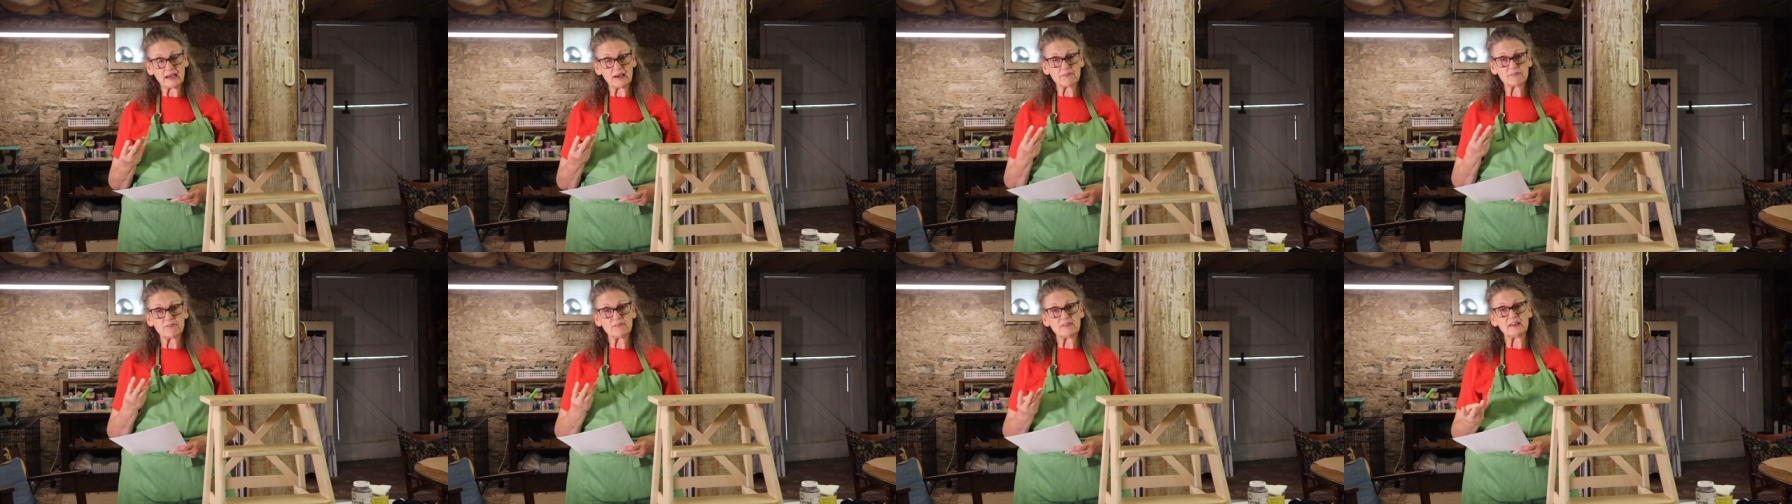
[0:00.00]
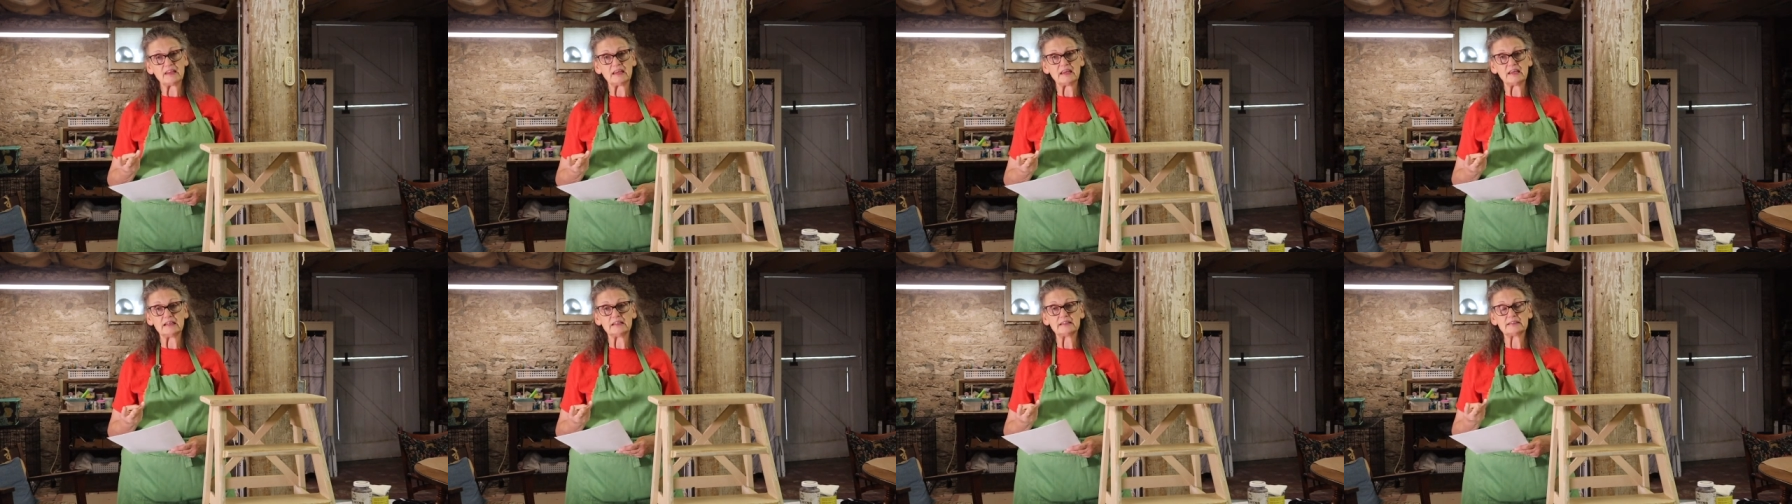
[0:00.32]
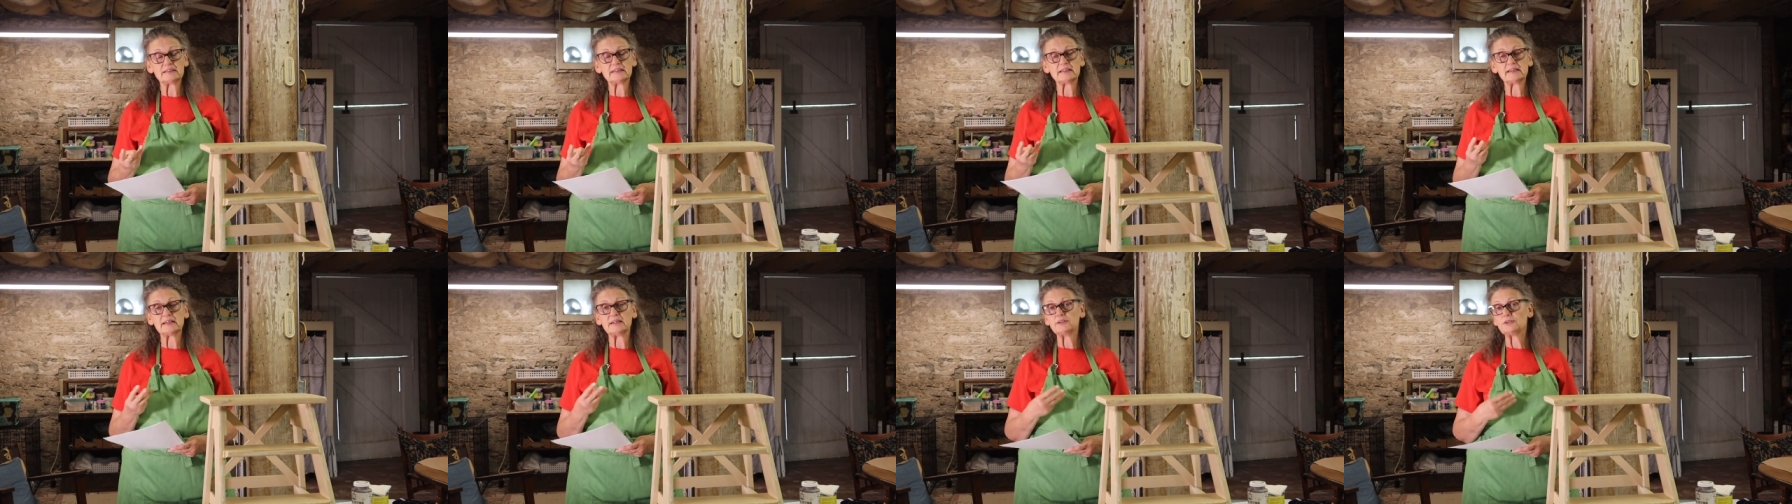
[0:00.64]
of
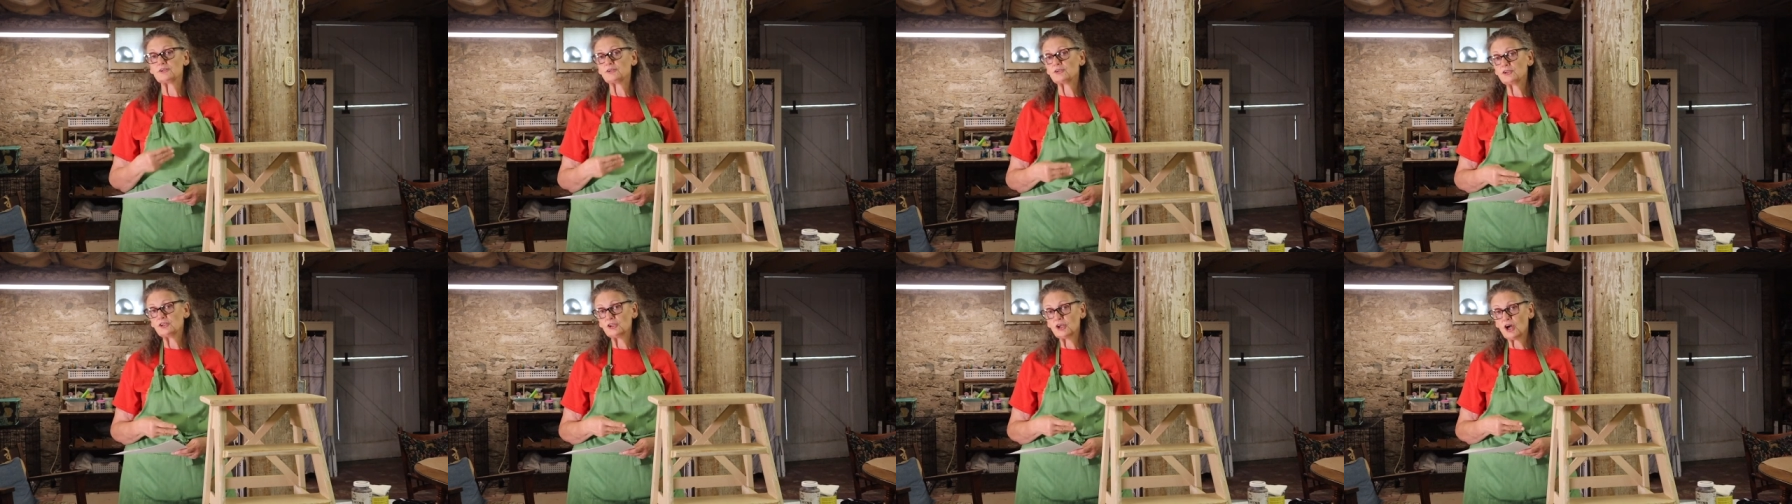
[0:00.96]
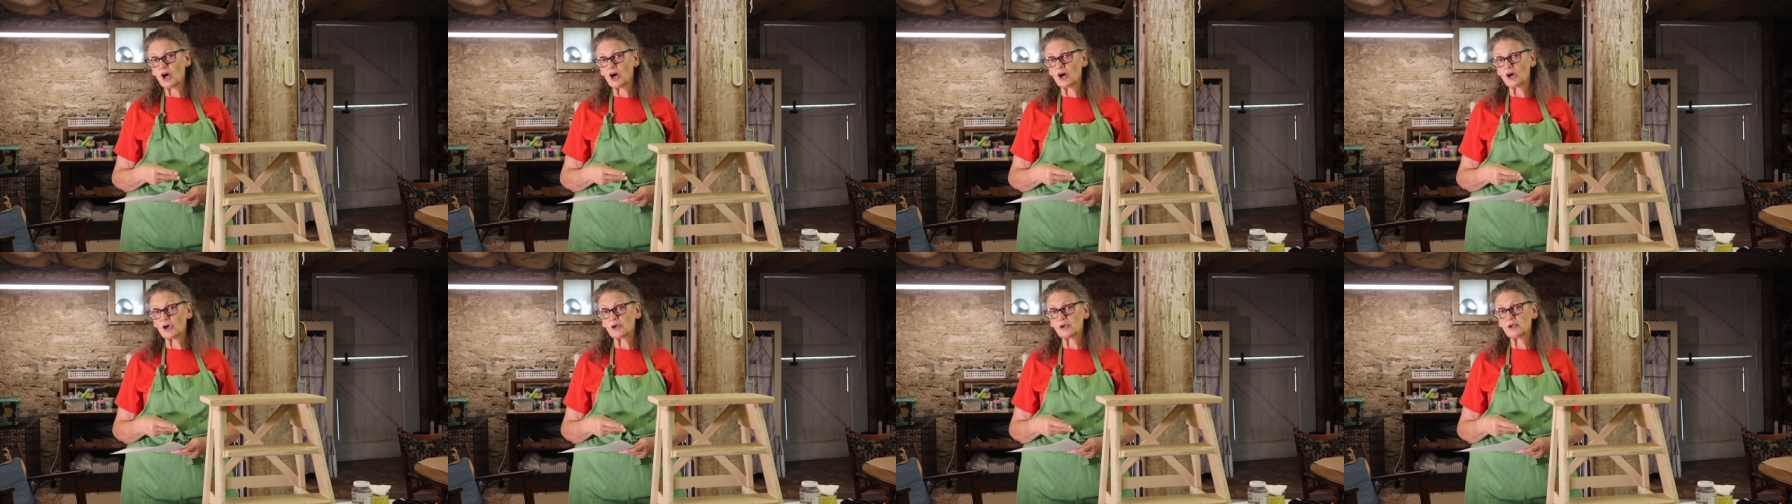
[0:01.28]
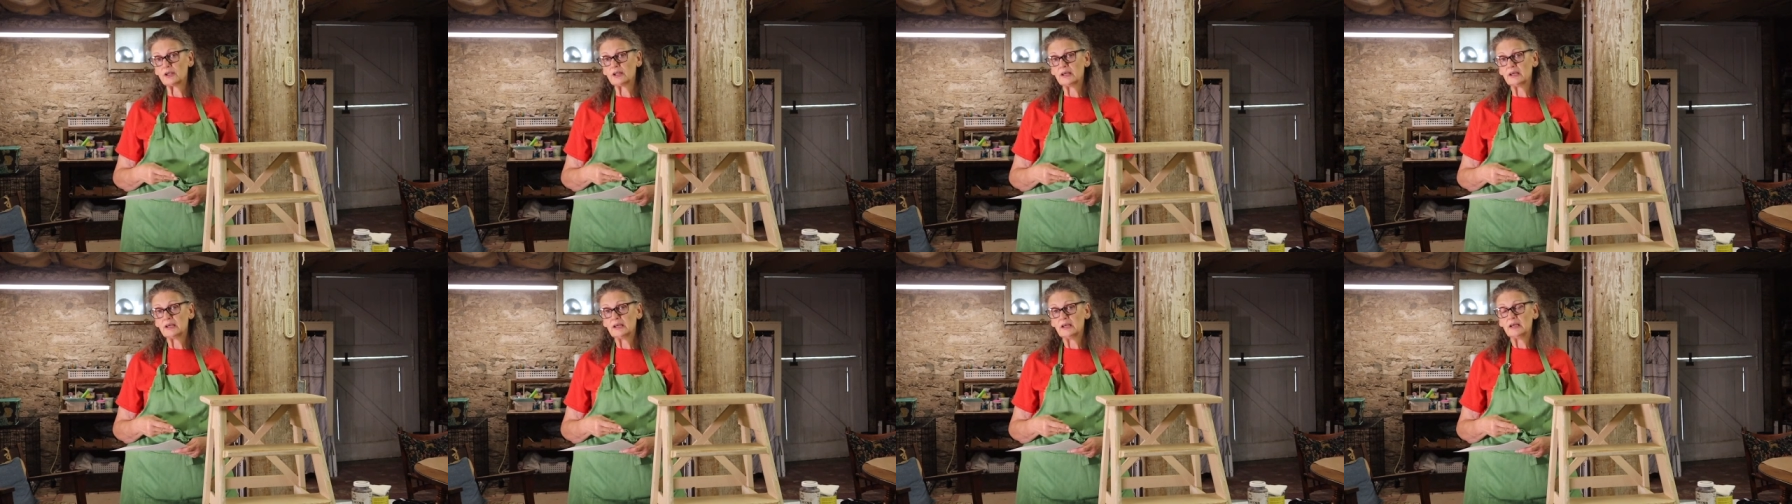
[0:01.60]
these in your yard